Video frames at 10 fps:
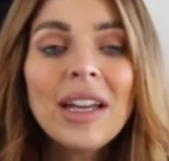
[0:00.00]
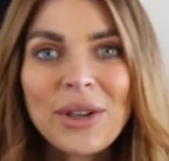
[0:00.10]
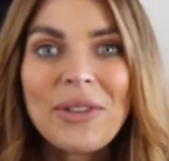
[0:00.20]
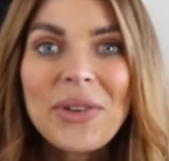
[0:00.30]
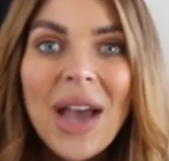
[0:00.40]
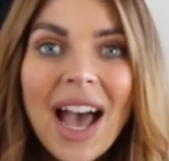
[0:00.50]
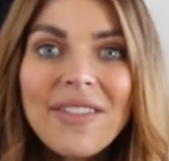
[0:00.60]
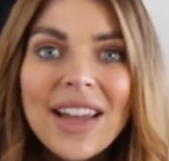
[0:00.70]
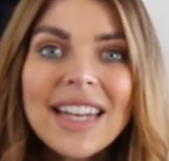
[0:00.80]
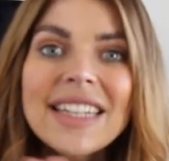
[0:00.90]
So if you
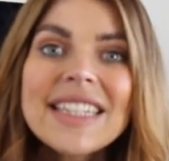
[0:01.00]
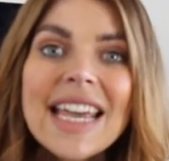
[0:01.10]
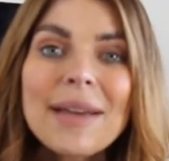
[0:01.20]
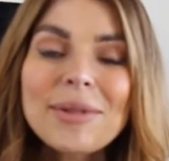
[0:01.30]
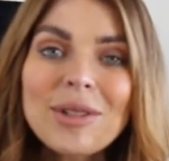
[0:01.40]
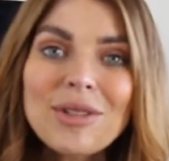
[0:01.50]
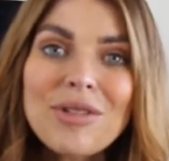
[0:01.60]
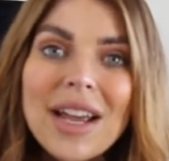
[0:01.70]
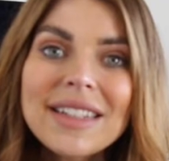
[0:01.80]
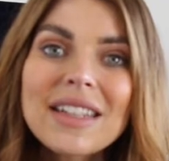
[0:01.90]
have any tips or
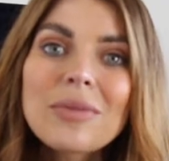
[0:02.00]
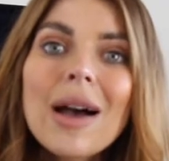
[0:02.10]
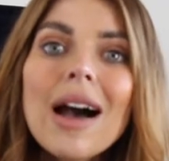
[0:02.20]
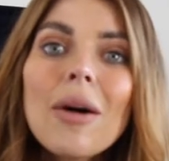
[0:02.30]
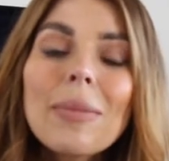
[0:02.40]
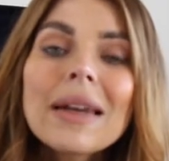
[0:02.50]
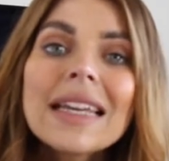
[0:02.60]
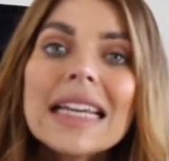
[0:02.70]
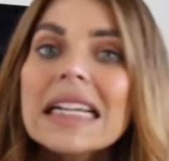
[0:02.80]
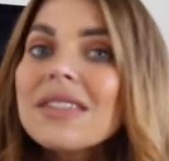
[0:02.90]
tricks as well,
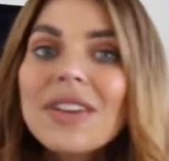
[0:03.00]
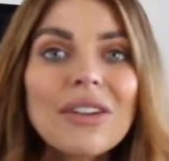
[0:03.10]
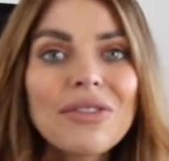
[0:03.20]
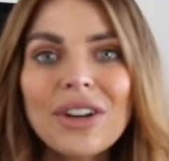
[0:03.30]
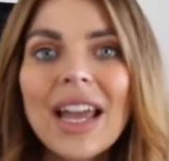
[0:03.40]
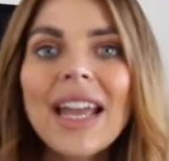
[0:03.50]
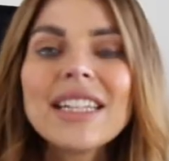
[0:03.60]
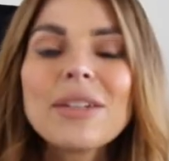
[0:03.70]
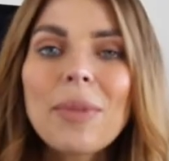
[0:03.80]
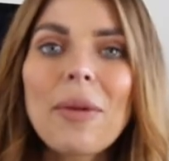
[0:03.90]
please feel free
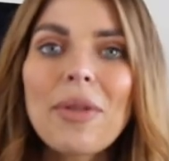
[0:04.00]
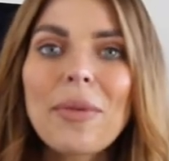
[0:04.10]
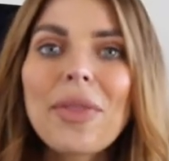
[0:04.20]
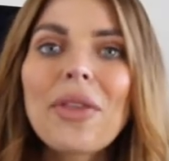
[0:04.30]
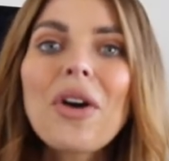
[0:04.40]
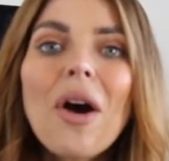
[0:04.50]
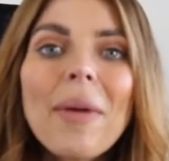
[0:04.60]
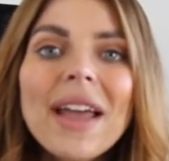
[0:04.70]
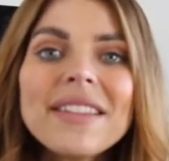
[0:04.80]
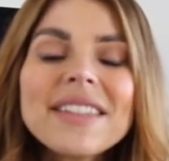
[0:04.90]
to pop them in the
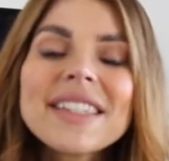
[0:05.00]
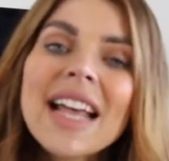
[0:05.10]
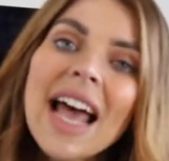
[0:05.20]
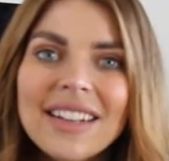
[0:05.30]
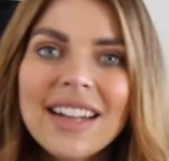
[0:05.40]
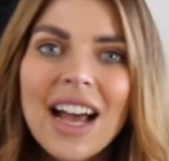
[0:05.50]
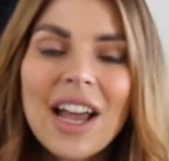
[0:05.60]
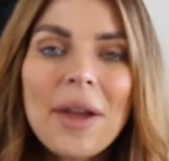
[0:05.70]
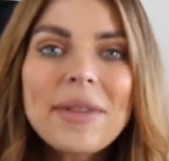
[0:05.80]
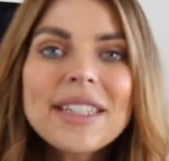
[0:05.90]
comments. And I
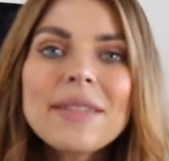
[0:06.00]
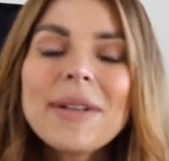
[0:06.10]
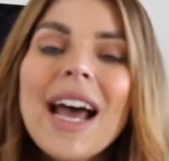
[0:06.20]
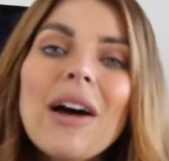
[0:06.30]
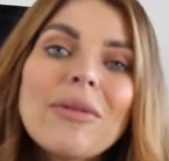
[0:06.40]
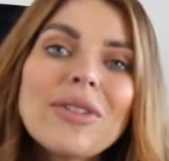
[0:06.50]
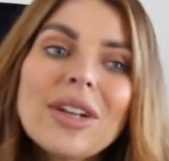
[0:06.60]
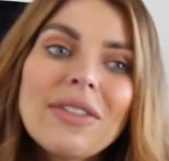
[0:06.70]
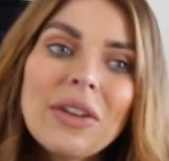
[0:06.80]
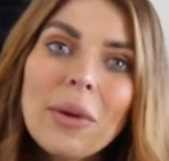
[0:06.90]
hope this has been helpful
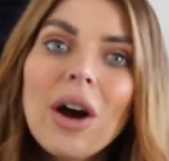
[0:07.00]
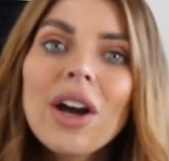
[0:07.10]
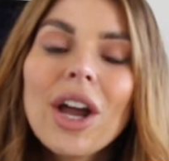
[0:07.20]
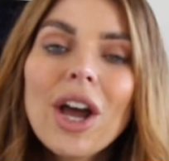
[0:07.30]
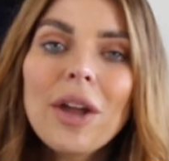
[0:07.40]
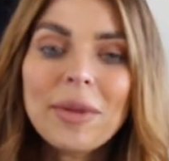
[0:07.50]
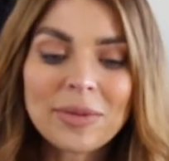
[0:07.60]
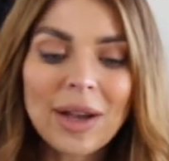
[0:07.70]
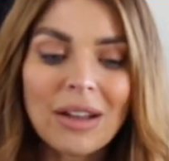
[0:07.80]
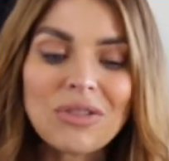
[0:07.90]
if you are at home
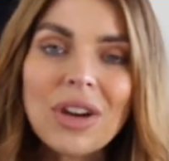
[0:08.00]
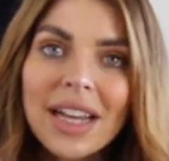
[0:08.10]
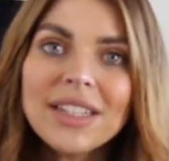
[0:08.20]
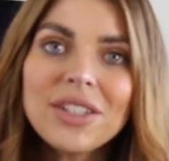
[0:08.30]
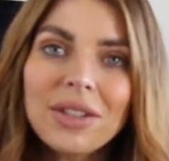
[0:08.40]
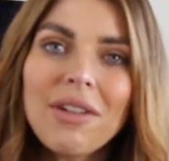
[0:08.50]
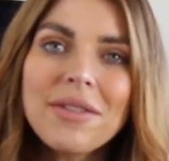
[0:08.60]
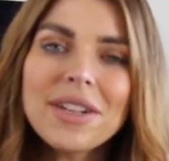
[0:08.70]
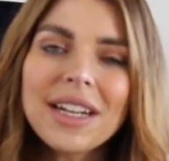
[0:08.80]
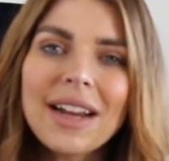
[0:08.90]
as well, trying to do your
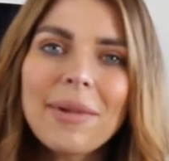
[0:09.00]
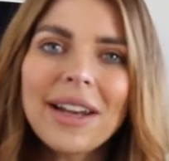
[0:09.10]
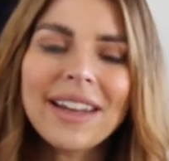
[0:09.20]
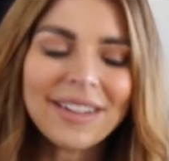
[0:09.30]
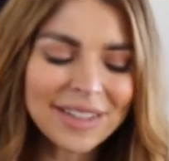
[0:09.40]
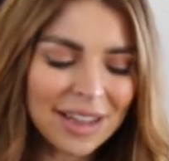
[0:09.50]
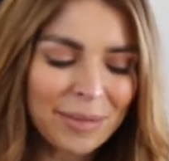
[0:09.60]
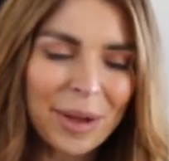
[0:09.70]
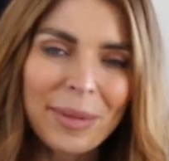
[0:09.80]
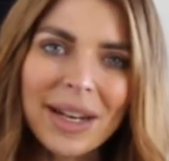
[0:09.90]
own DIY nails at the
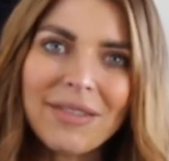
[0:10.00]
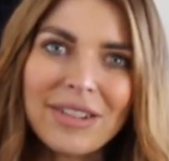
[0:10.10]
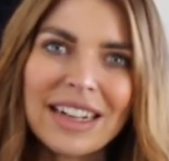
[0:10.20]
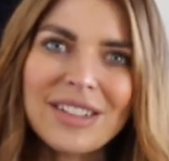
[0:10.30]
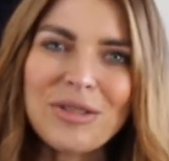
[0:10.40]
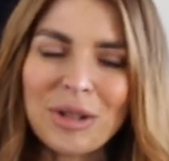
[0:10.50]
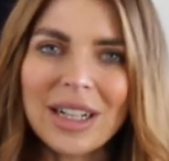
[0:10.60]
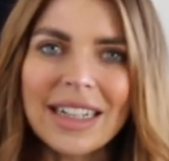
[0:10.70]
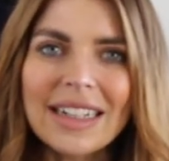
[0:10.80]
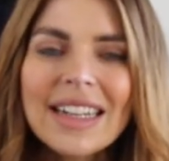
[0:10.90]
moment and really
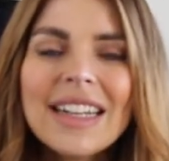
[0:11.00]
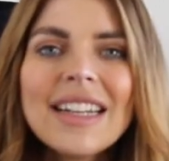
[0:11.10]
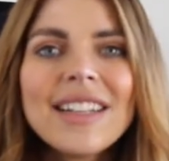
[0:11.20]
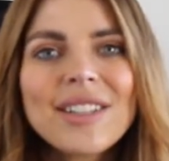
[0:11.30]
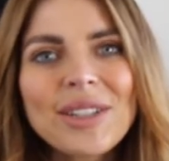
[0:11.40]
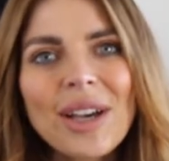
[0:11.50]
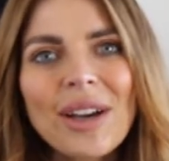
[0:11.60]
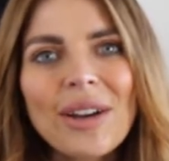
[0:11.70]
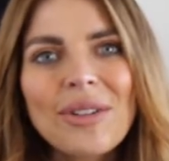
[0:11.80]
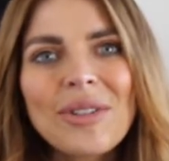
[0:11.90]
struggling.
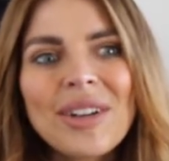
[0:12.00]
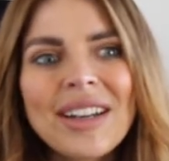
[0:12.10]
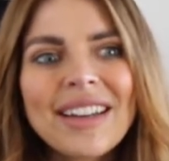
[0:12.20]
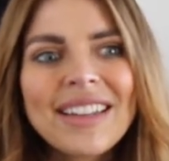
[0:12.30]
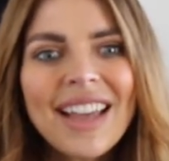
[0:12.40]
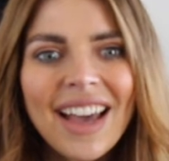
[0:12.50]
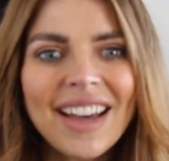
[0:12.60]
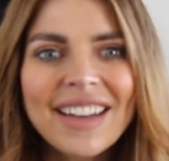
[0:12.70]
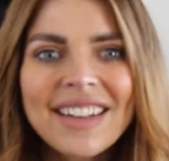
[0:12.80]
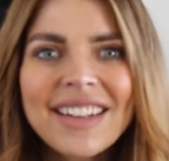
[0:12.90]
So
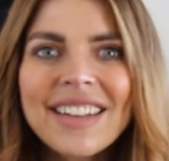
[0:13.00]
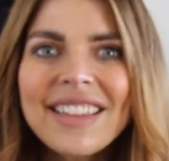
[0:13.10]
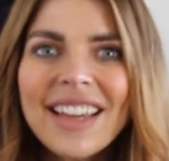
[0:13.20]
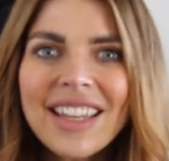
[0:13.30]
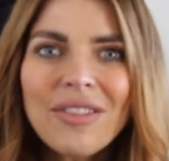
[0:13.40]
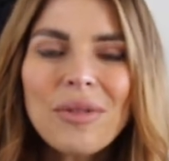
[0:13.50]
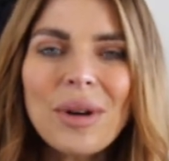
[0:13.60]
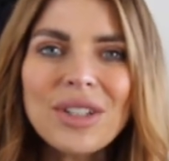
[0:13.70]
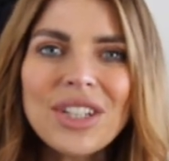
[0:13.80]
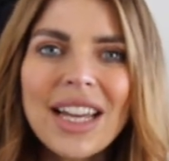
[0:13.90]
yeah, thank you for
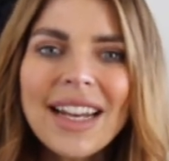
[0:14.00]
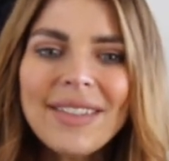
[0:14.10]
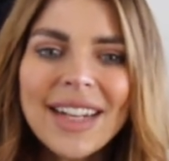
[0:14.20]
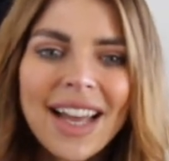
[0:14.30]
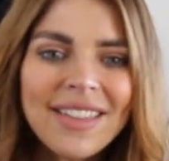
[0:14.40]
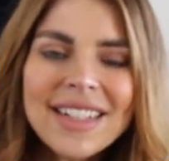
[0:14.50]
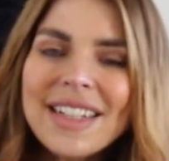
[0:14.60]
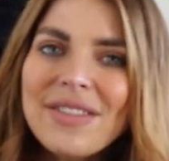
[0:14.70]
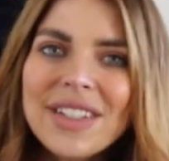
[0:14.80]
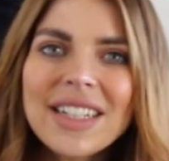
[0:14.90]
watching. I'm going to end this
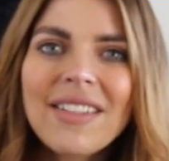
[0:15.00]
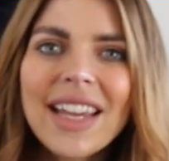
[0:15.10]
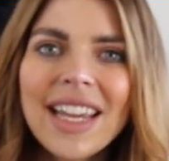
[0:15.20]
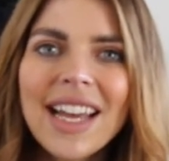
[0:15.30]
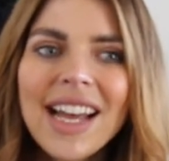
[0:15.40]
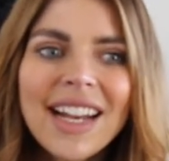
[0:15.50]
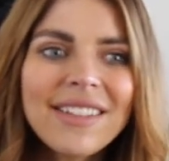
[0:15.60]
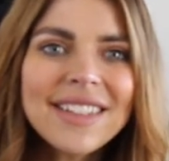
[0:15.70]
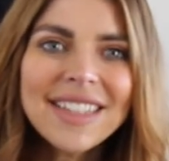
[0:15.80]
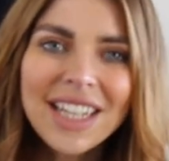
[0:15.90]
little video here and
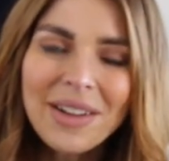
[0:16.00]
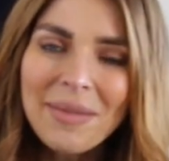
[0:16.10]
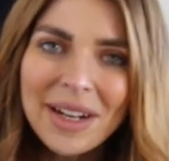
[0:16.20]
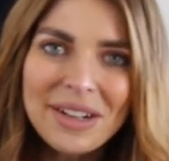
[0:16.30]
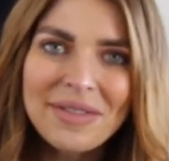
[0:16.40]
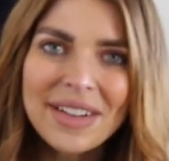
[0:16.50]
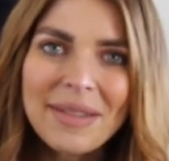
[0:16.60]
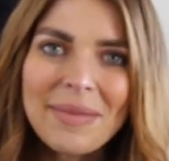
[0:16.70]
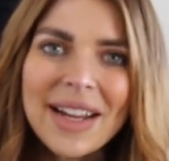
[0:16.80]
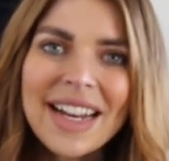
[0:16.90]
I'll see you
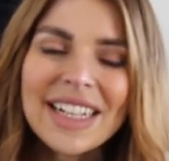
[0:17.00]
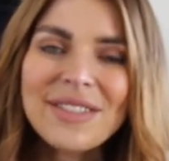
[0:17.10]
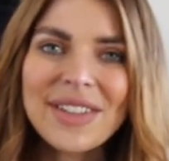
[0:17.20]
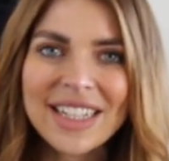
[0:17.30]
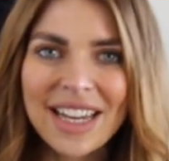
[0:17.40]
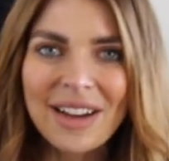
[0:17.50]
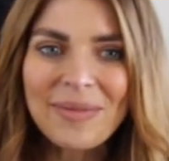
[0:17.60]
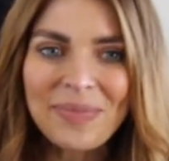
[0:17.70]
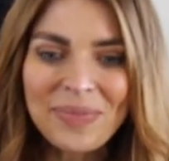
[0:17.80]
in my next video.